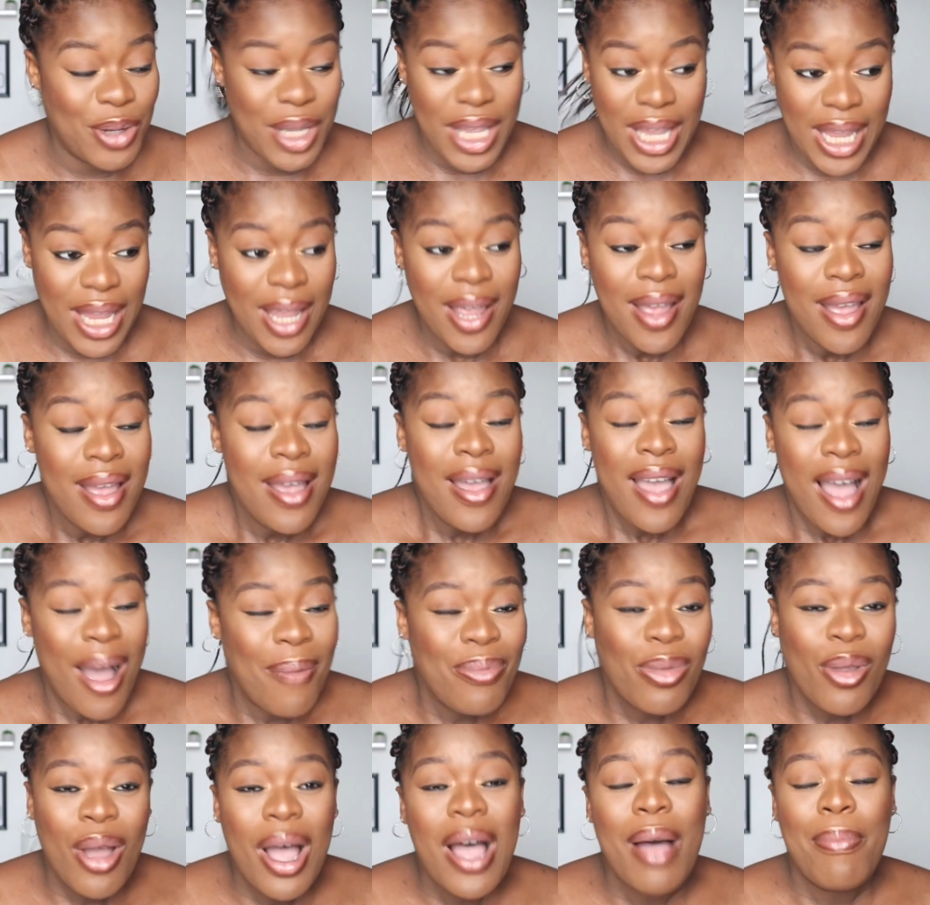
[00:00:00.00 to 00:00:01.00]
Okay,
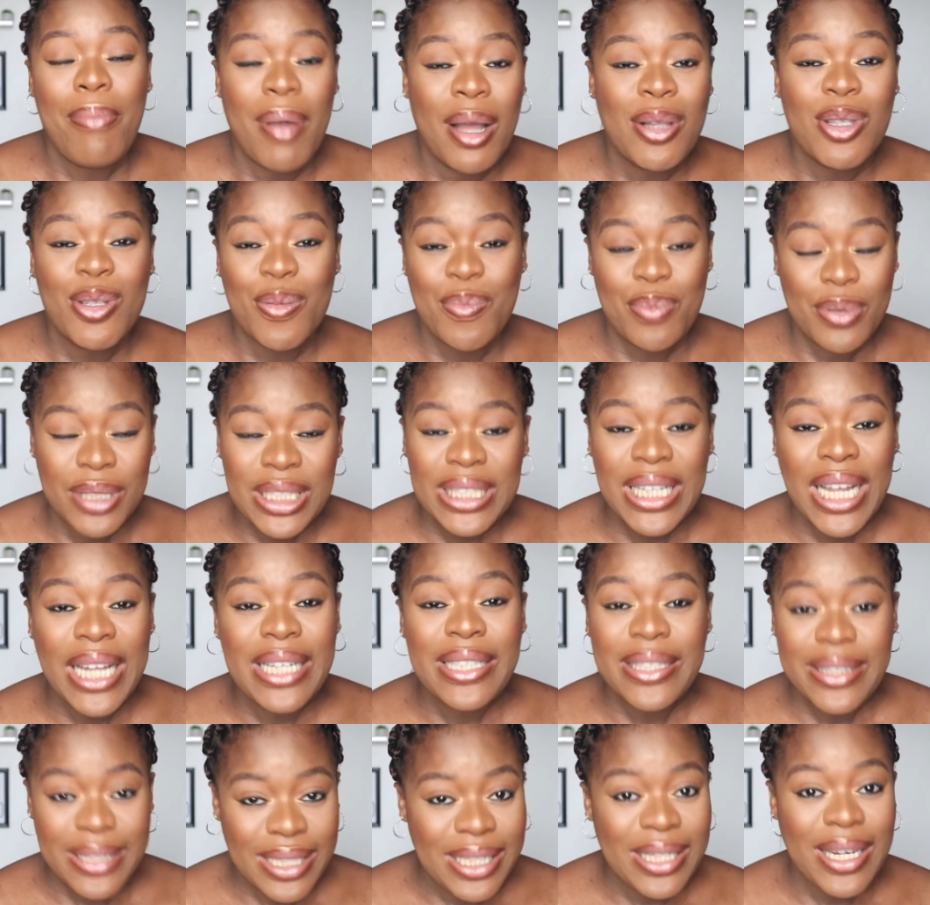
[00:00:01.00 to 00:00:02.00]
I'm not about to push
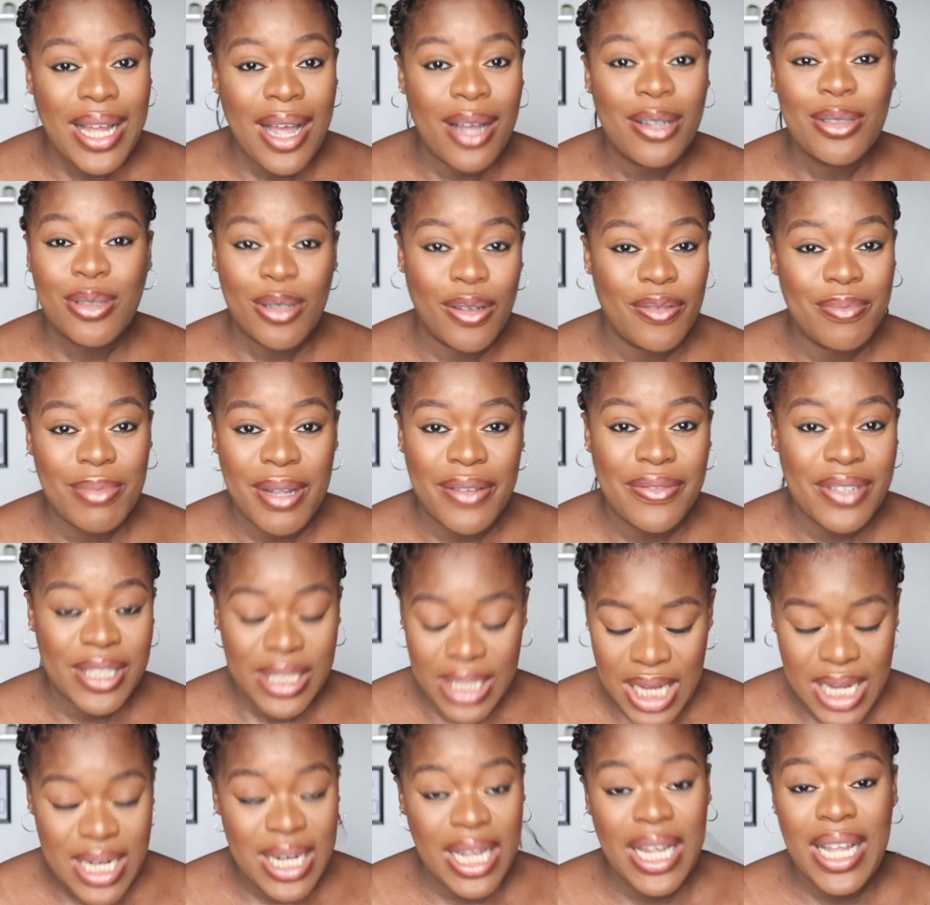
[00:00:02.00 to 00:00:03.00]
anything out of my
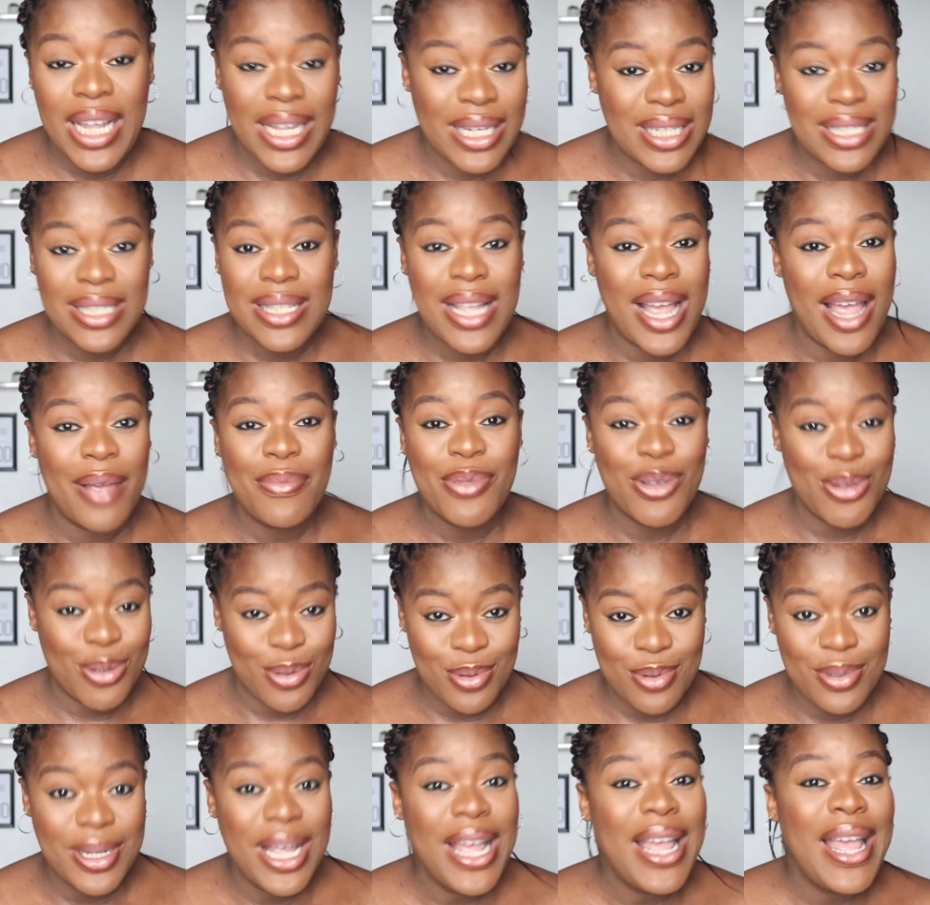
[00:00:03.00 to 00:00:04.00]
vagina anytime
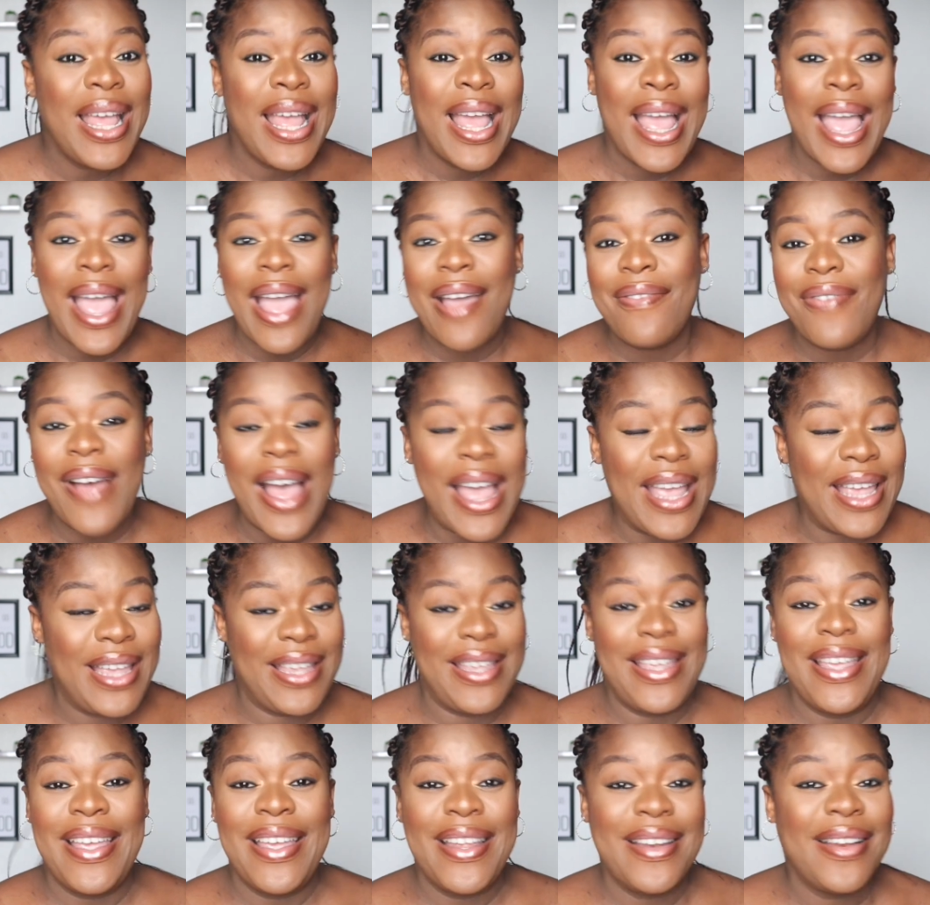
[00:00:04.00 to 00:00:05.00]
soon, ever
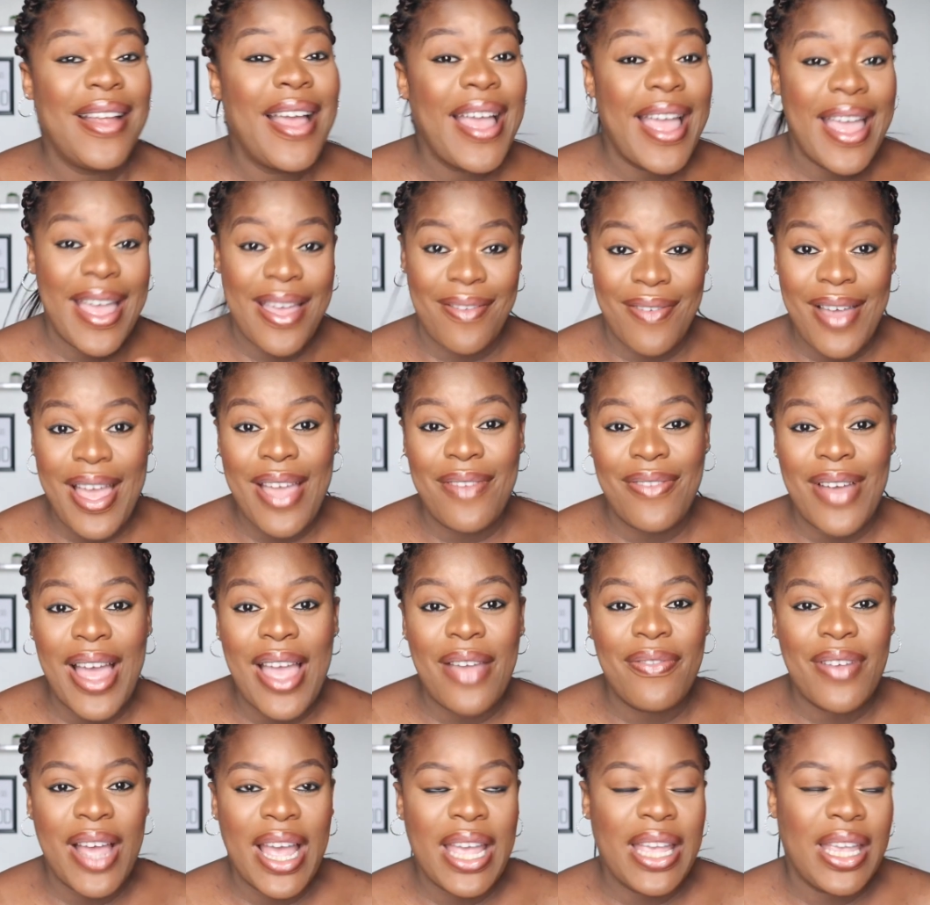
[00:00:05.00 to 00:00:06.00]
again, ever, ever,
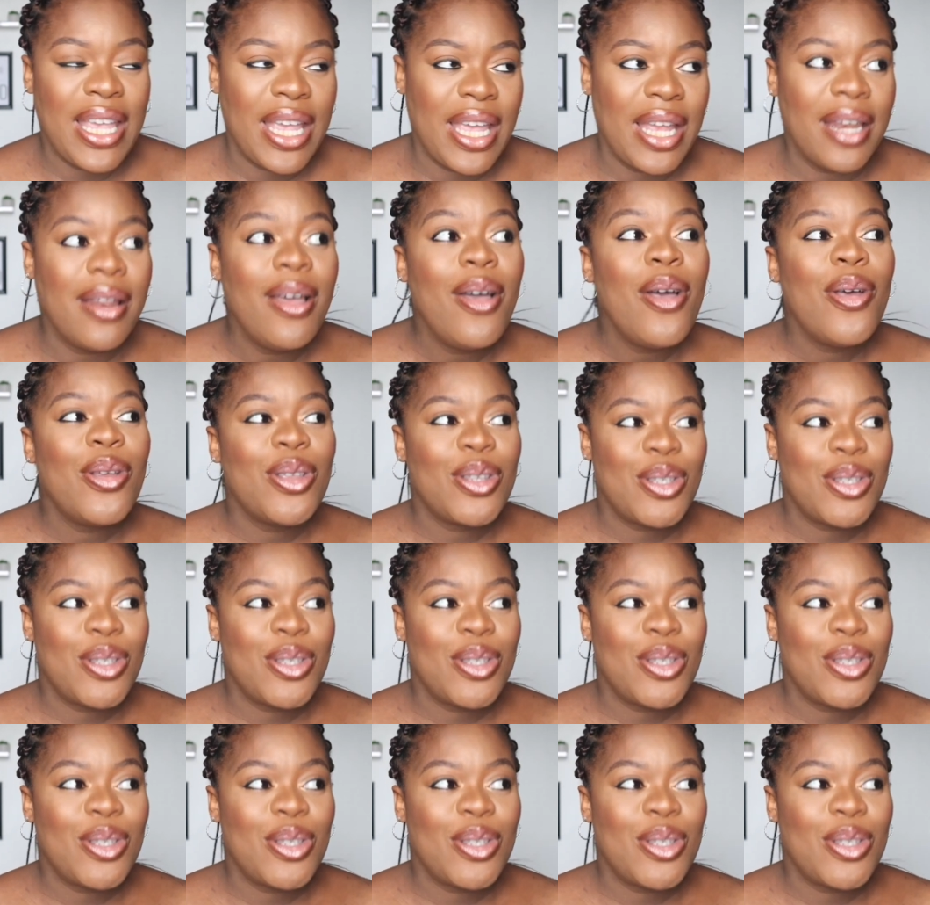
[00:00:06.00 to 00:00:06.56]
ever again.